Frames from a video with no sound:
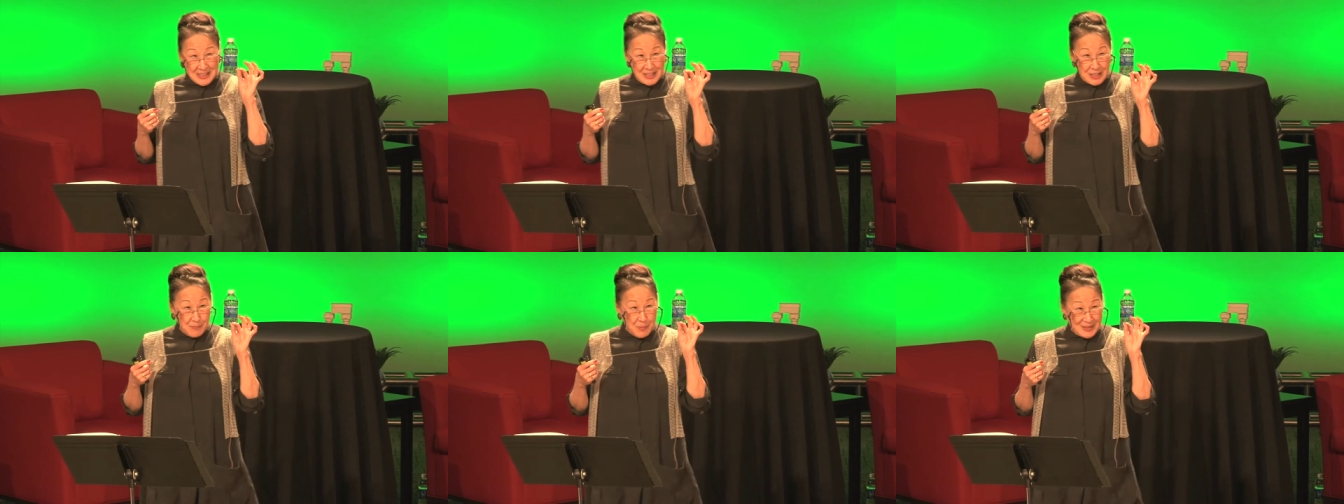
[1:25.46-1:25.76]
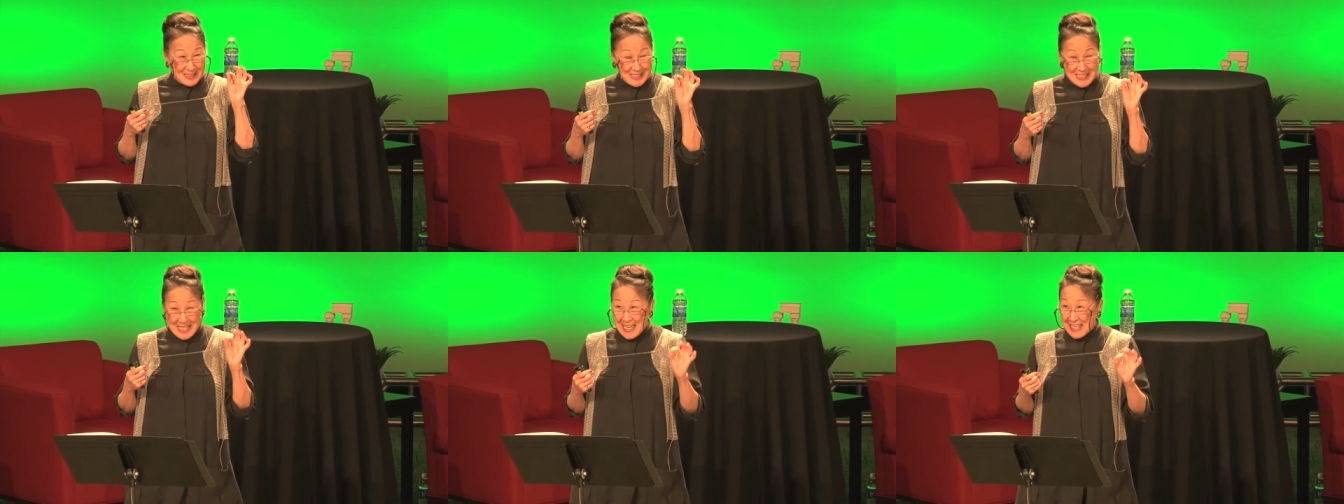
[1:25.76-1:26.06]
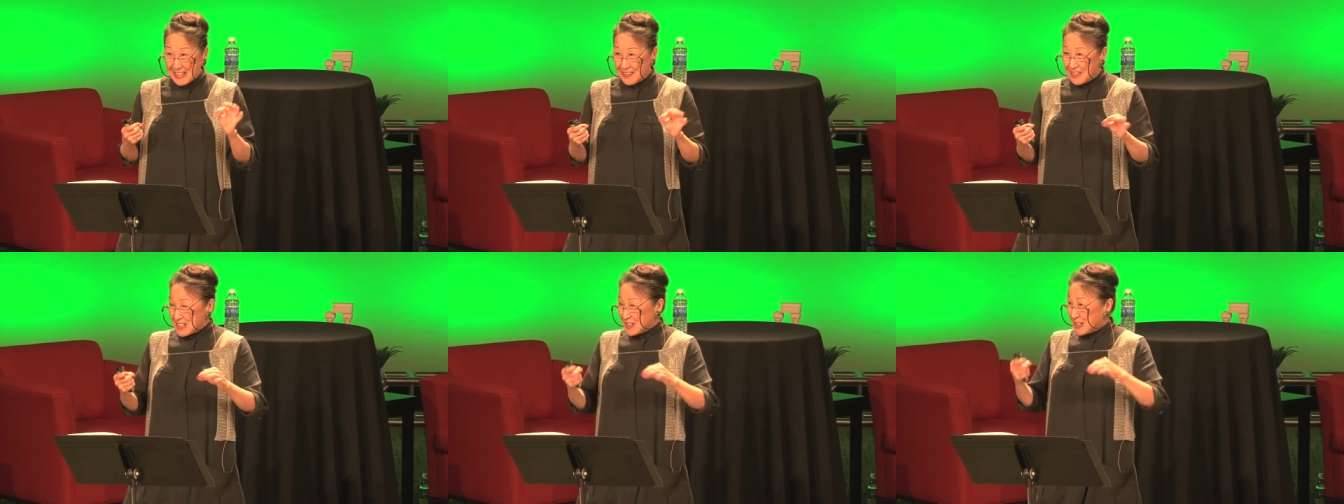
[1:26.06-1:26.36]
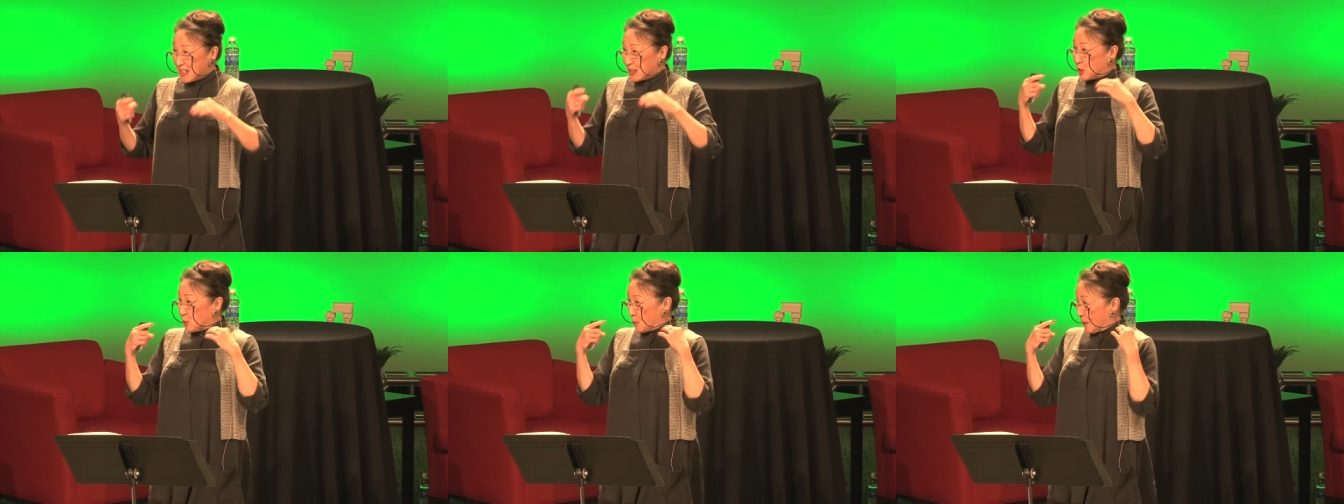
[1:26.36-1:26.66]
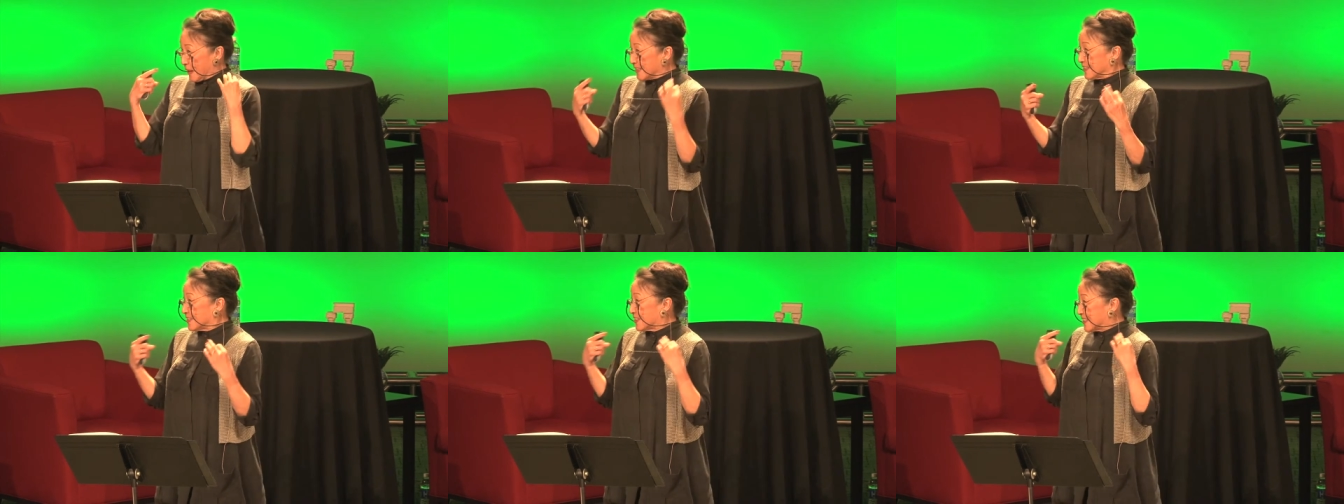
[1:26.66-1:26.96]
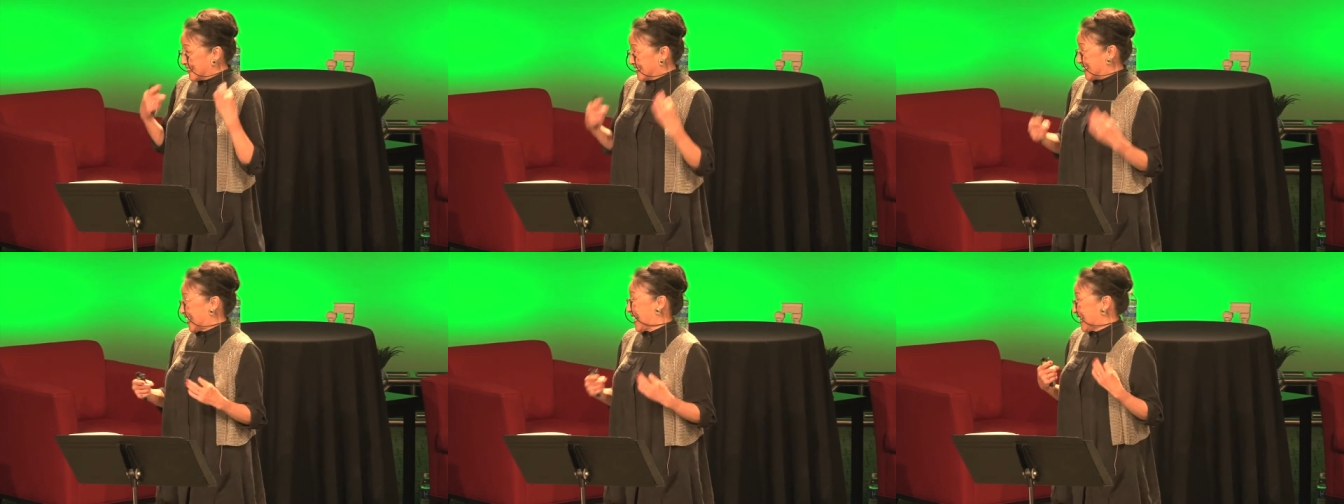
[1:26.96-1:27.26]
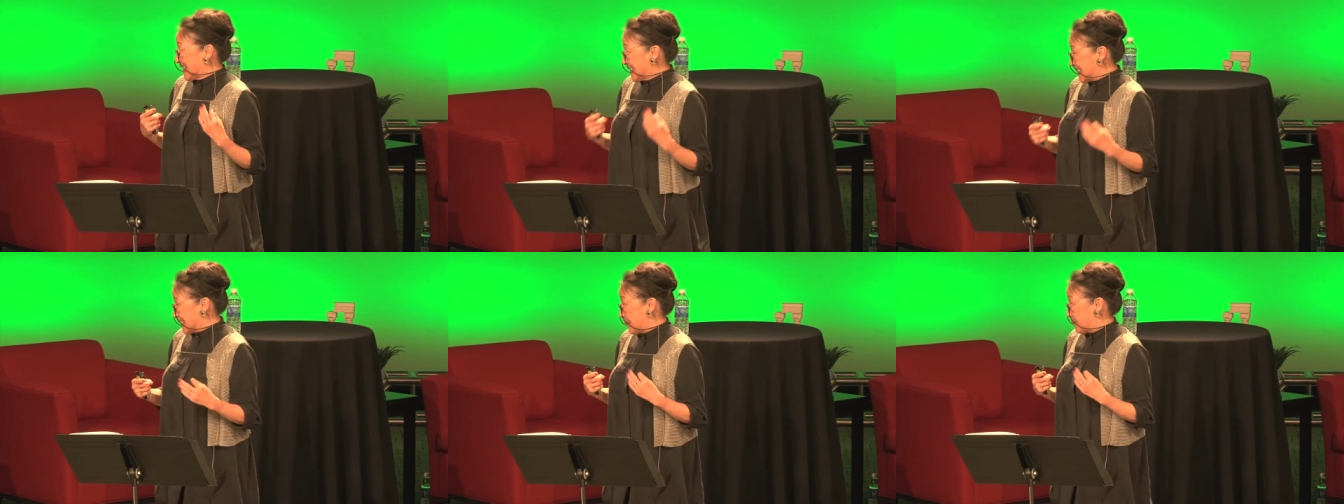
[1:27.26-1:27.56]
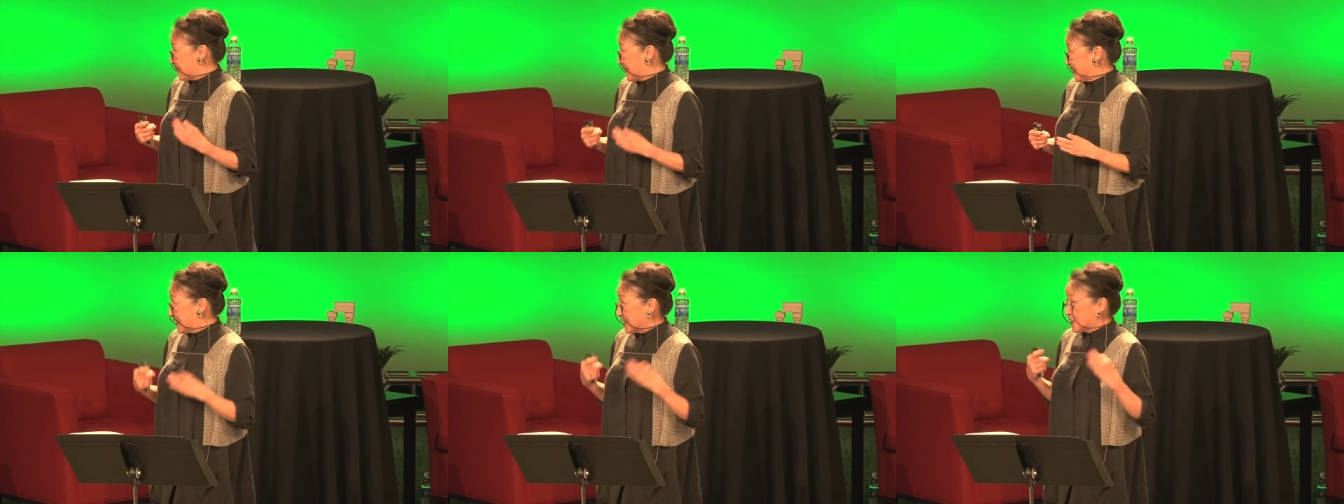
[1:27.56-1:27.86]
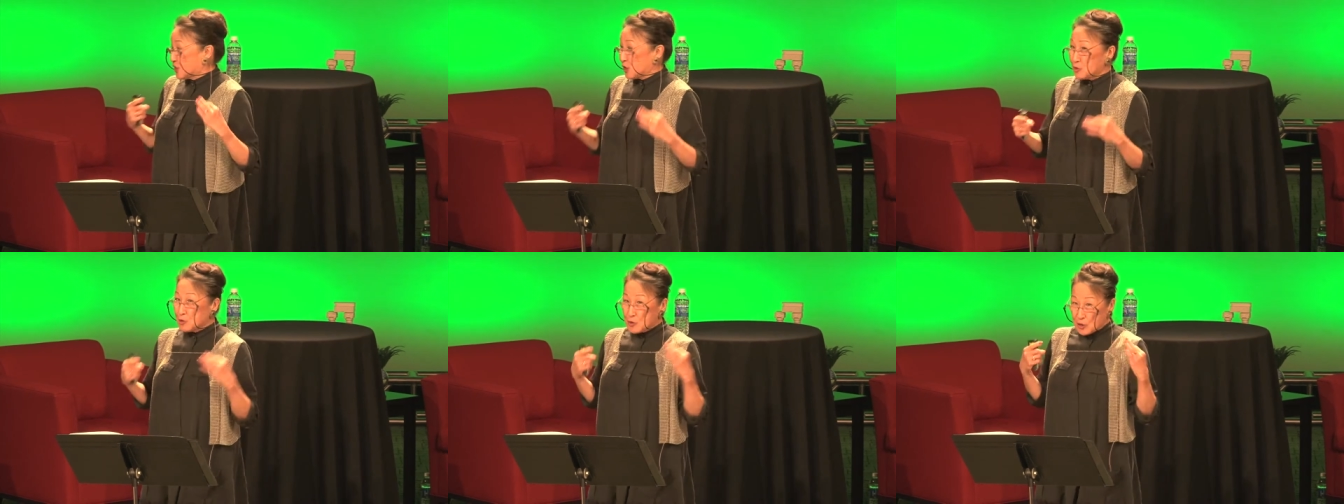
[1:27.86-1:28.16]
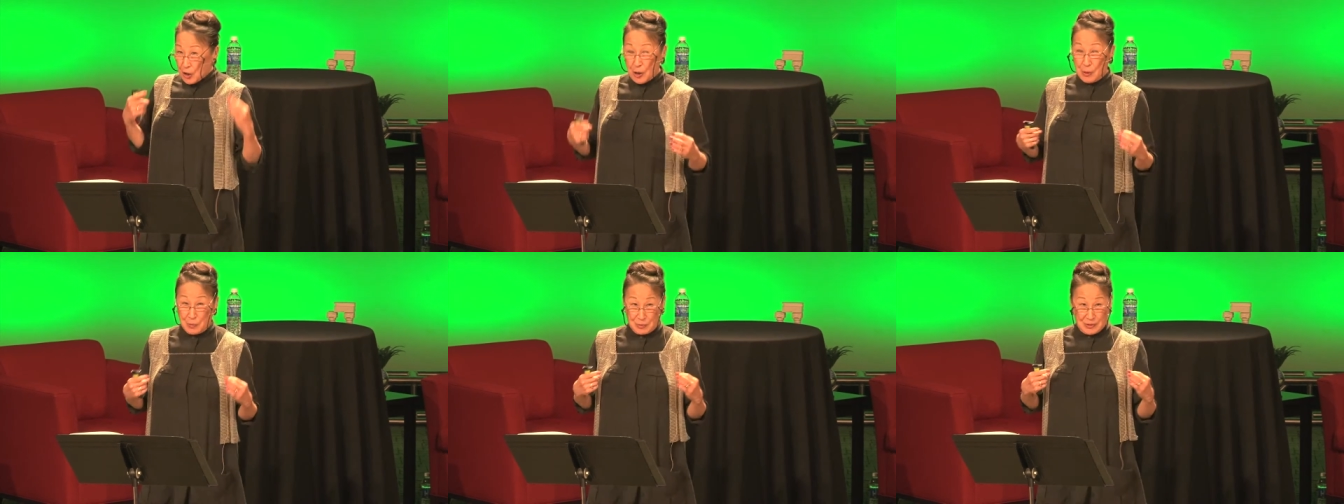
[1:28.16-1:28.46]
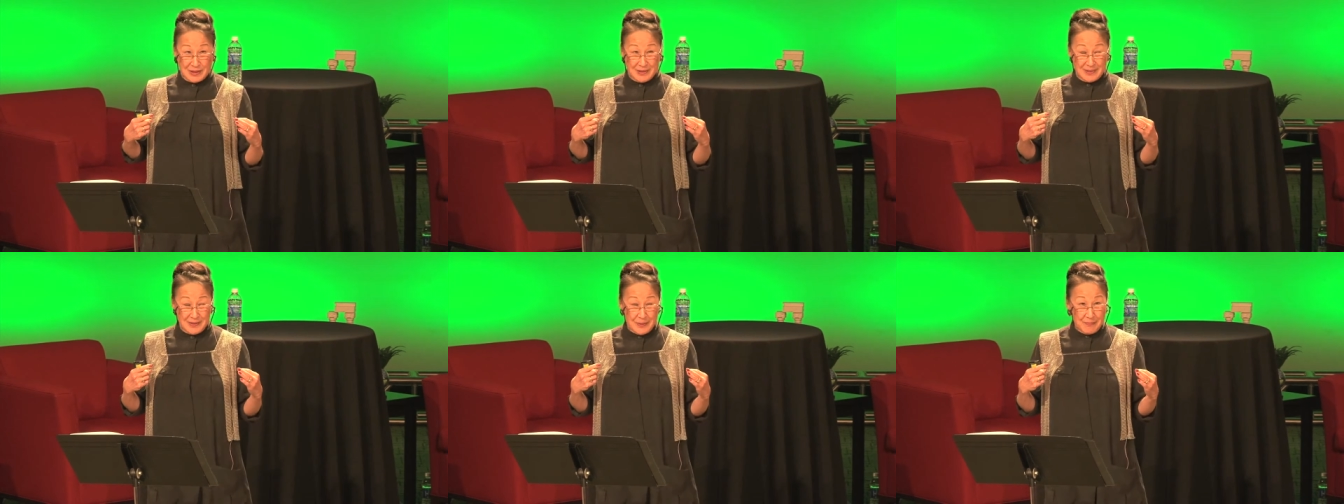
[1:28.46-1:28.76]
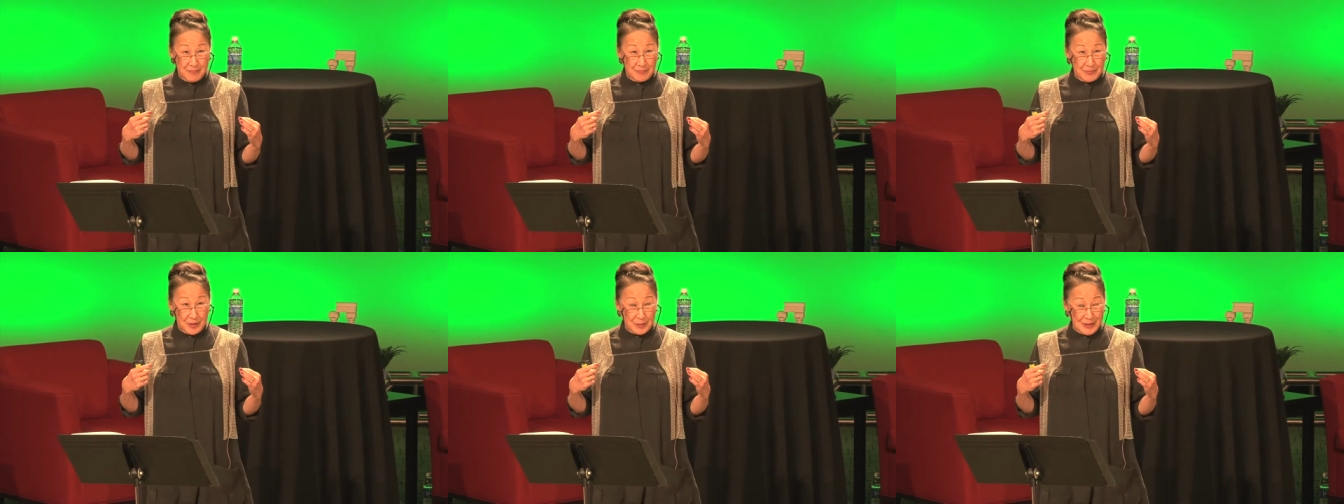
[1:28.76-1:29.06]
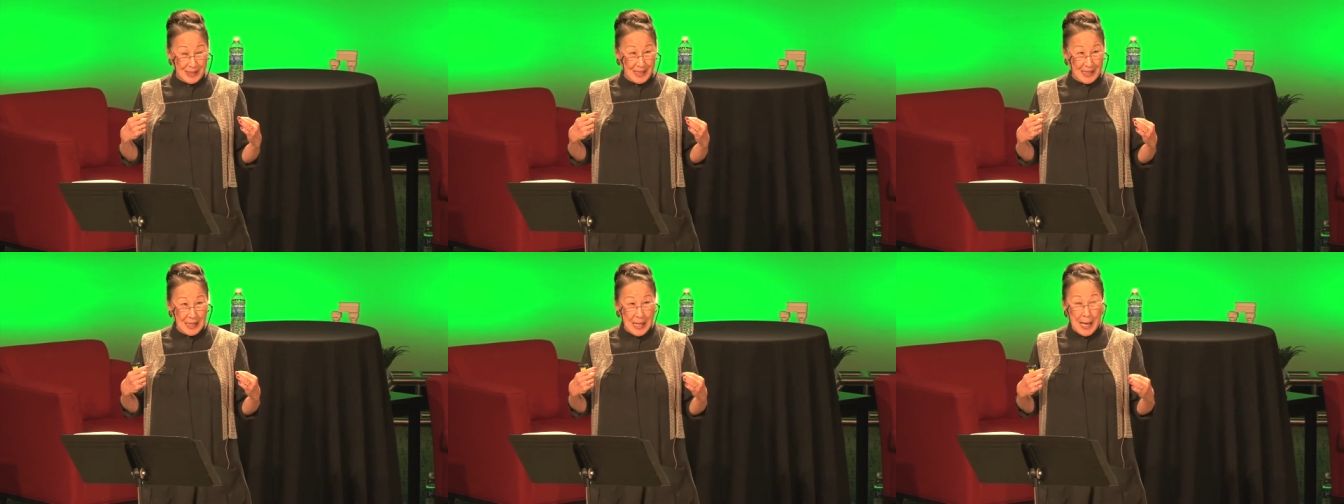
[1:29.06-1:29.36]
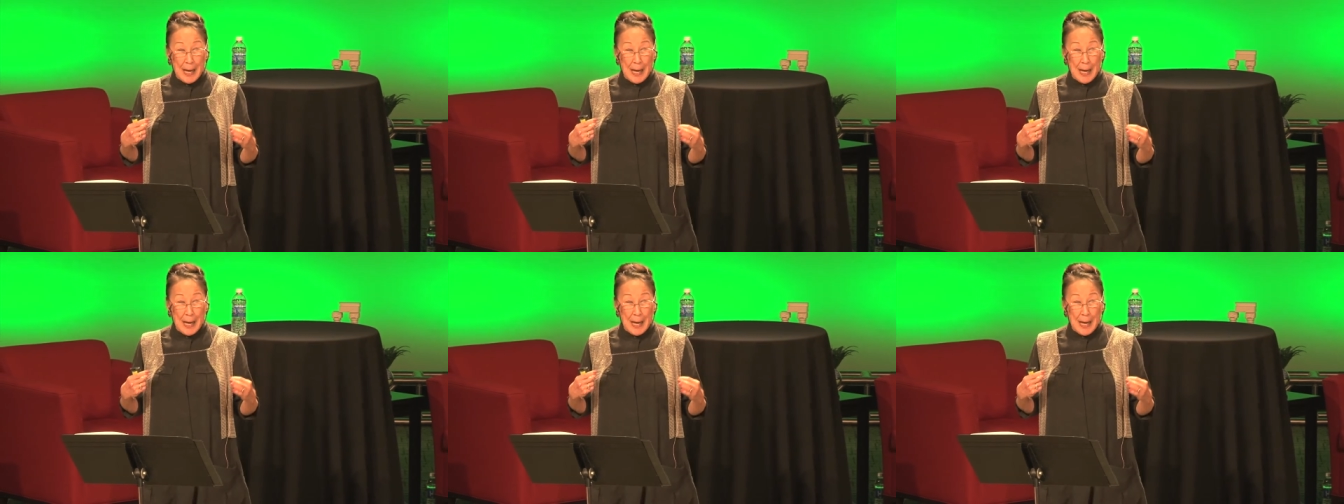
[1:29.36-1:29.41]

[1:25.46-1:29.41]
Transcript: to pretend that you understand something that you don't, okay?